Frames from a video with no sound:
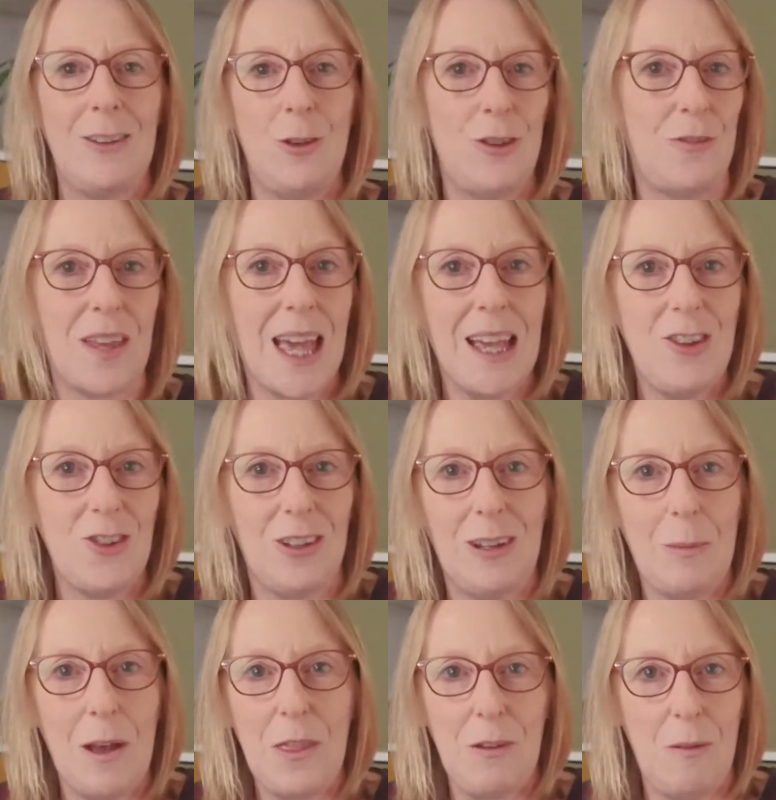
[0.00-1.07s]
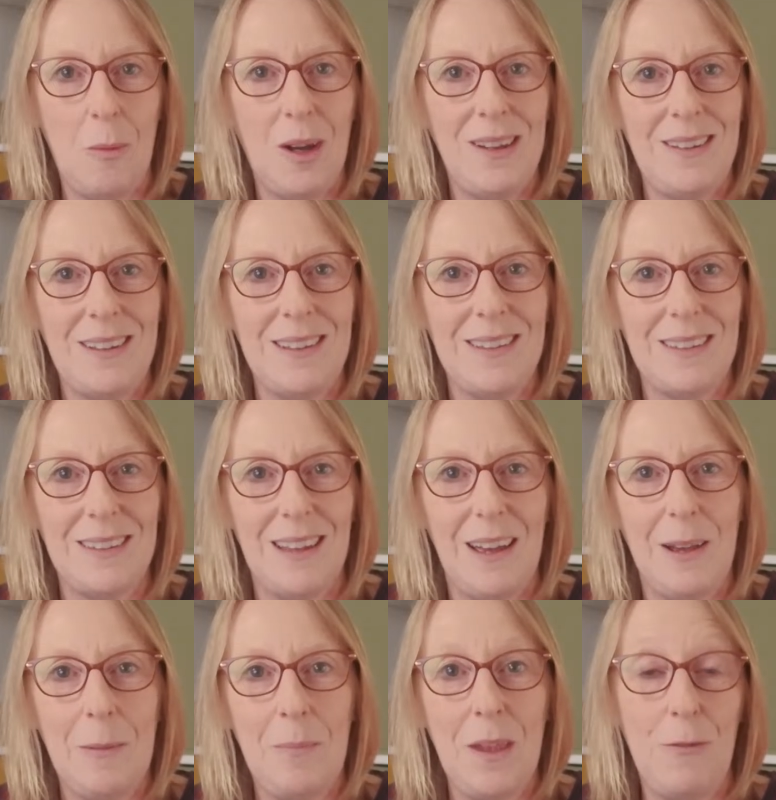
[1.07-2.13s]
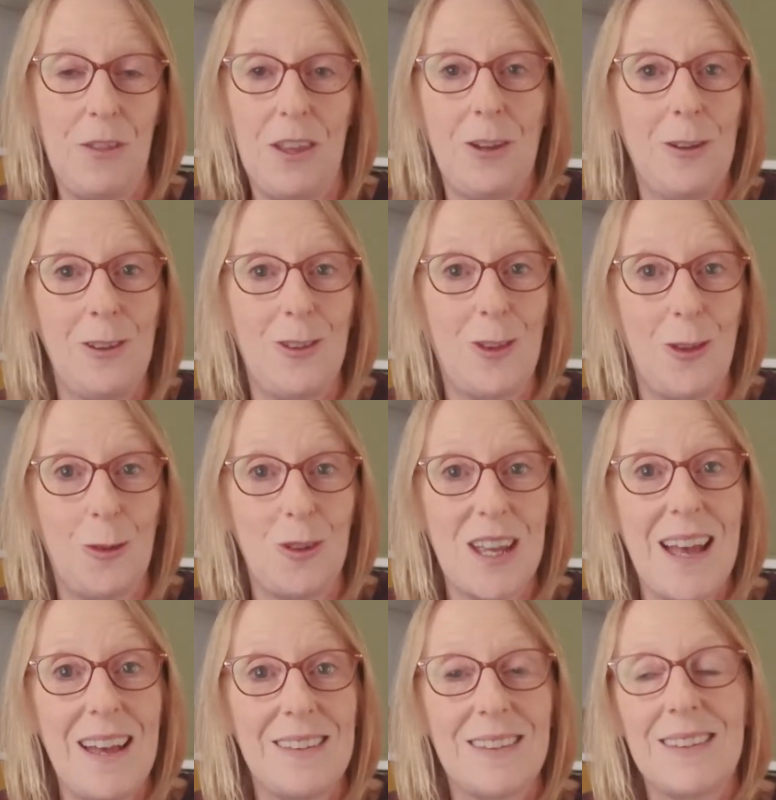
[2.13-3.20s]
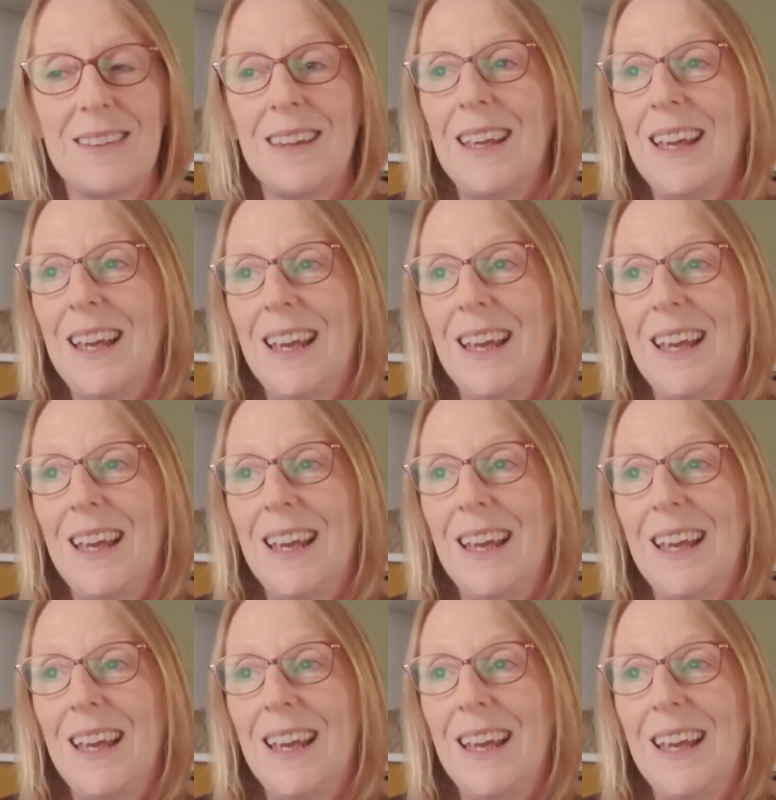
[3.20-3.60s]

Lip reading: notification about their reminders if they don't use Google Tasks.